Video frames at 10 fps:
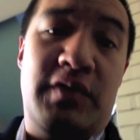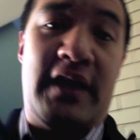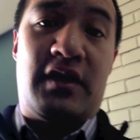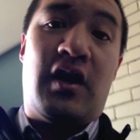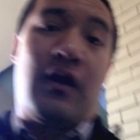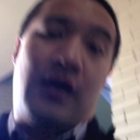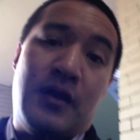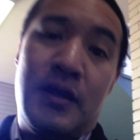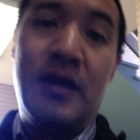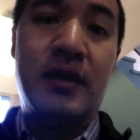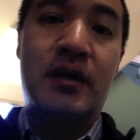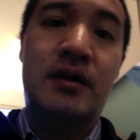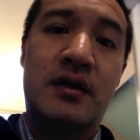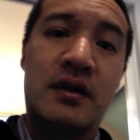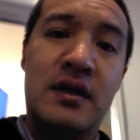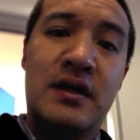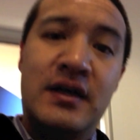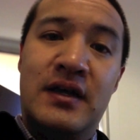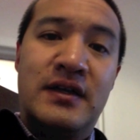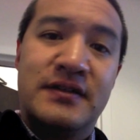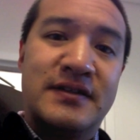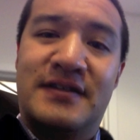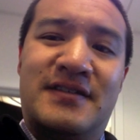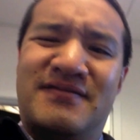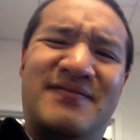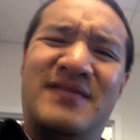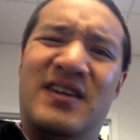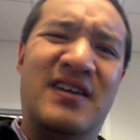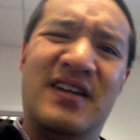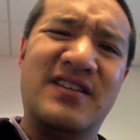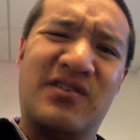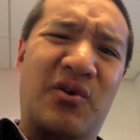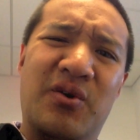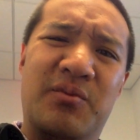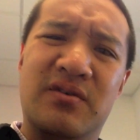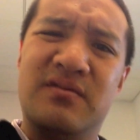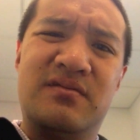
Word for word: you that car. It's, it's horrible.